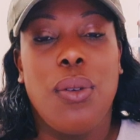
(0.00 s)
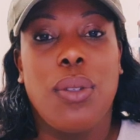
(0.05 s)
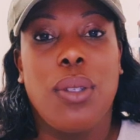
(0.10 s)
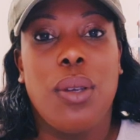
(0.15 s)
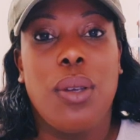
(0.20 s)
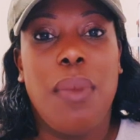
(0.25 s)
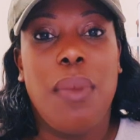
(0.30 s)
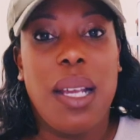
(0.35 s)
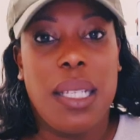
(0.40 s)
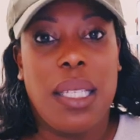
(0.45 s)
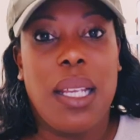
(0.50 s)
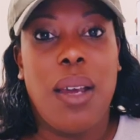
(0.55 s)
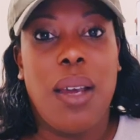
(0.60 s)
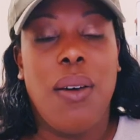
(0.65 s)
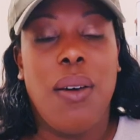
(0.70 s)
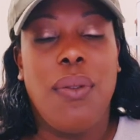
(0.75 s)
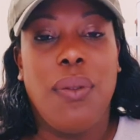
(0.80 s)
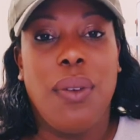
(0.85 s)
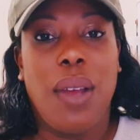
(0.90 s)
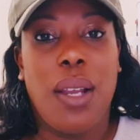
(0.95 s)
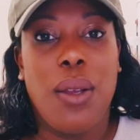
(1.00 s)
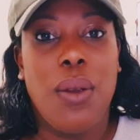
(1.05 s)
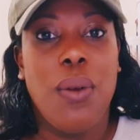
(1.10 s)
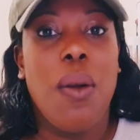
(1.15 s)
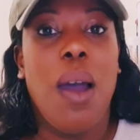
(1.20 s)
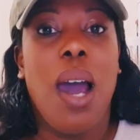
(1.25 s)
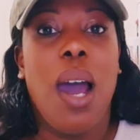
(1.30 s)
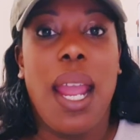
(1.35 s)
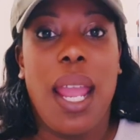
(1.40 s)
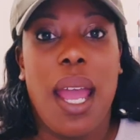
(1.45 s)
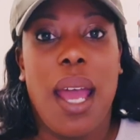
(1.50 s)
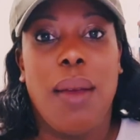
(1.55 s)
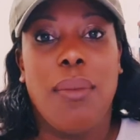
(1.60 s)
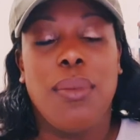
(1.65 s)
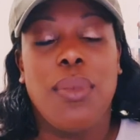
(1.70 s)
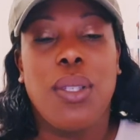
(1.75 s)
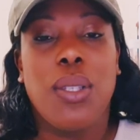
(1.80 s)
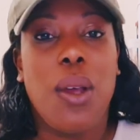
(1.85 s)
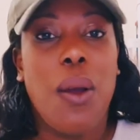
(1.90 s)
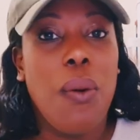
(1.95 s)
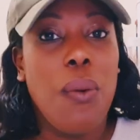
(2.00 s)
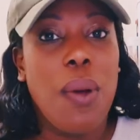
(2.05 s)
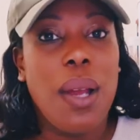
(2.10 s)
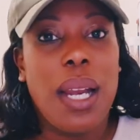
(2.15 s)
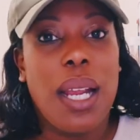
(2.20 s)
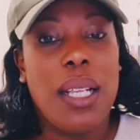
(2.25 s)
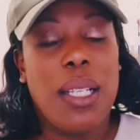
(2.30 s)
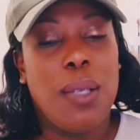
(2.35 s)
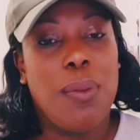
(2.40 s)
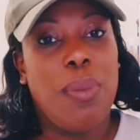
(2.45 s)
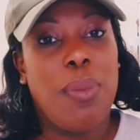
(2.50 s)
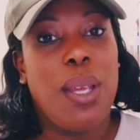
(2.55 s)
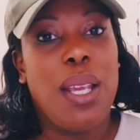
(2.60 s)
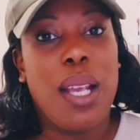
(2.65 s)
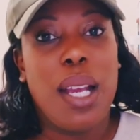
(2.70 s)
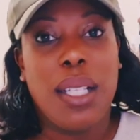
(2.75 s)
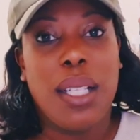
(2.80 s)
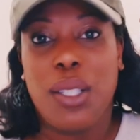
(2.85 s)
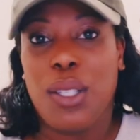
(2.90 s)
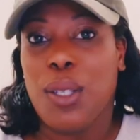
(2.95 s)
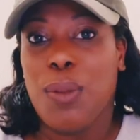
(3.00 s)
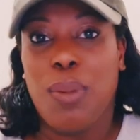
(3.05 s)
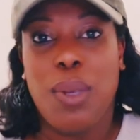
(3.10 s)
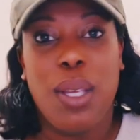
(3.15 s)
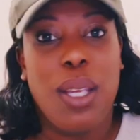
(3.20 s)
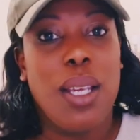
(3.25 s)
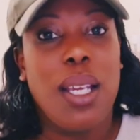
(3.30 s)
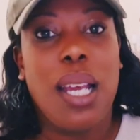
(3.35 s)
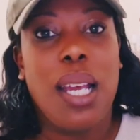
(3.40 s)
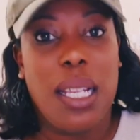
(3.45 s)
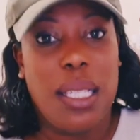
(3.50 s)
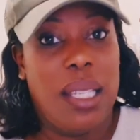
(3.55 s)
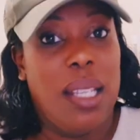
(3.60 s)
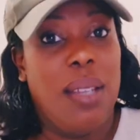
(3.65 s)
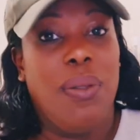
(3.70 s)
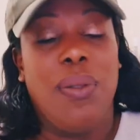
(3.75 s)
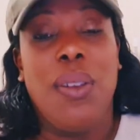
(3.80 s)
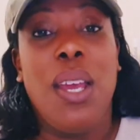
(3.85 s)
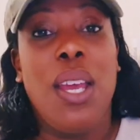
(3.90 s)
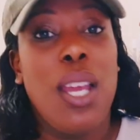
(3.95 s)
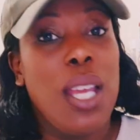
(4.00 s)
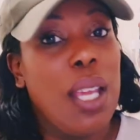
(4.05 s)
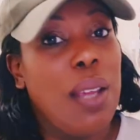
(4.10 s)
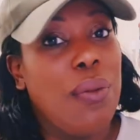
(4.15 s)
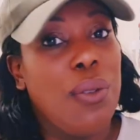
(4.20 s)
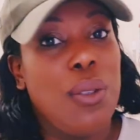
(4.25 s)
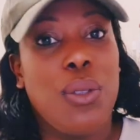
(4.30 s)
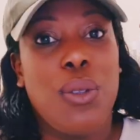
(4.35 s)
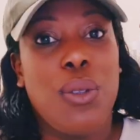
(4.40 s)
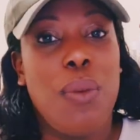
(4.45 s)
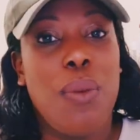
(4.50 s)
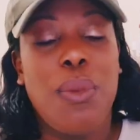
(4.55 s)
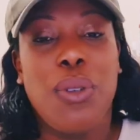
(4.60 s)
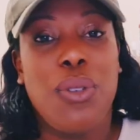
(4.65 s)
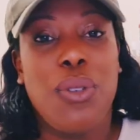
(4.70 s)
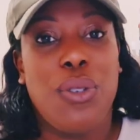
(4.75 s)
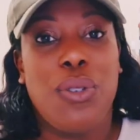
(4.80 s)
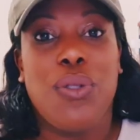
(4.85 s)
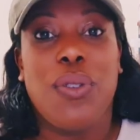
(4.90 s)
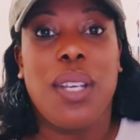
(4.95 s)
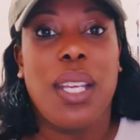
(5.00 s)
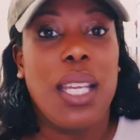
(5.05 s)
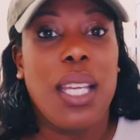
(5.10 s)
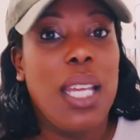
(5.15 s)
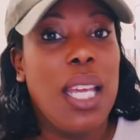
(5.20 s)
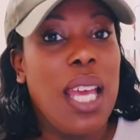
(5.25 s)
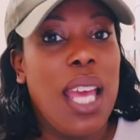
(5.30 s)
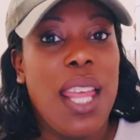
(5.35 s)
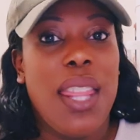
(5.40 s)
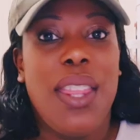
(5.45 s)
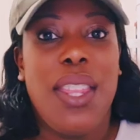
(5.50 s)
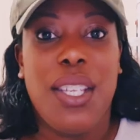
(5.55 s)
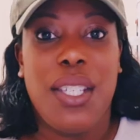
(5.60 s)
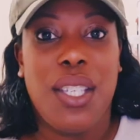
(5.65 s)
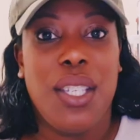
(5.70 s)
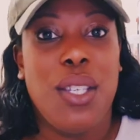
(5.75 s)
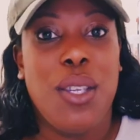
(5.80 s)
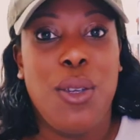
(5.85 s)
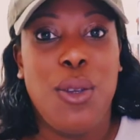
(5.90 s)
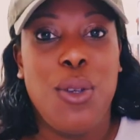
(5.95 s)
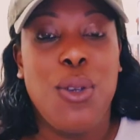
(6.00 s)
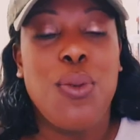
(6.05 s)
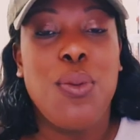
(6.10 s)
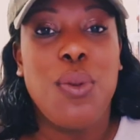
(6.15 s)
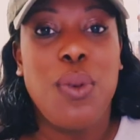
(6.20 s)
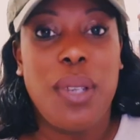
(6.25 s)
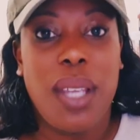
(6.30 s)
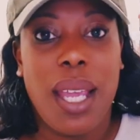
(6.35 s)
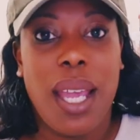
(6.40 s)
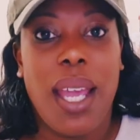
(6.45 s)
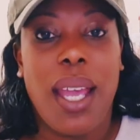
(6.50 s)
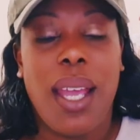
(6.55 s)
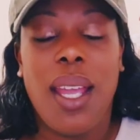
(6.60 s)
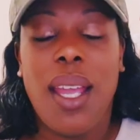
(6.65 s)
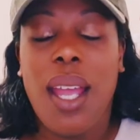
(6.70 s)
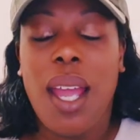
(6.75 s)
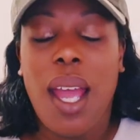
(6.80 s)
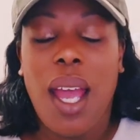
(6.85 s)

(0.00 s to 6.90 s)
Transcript: myself and who I am. So when I speak, I just speak as if you saw me on the street, this is who you will get.